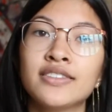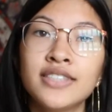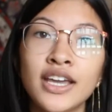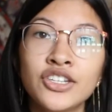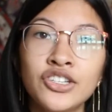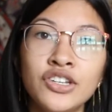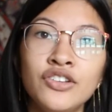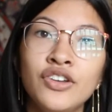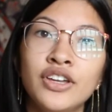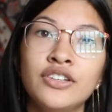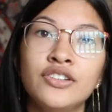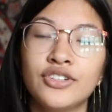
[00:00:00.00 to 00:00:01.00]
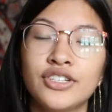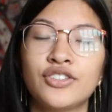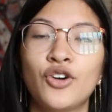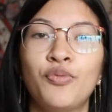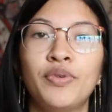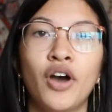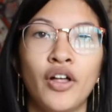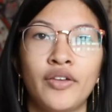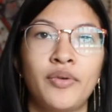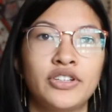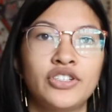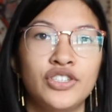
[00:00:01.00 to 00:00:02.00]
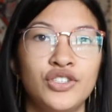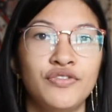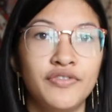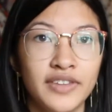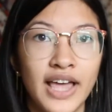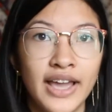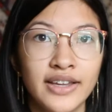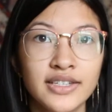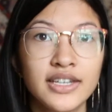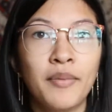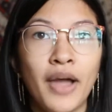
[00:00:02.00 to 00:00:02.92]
section you can just open all the questions you flagged.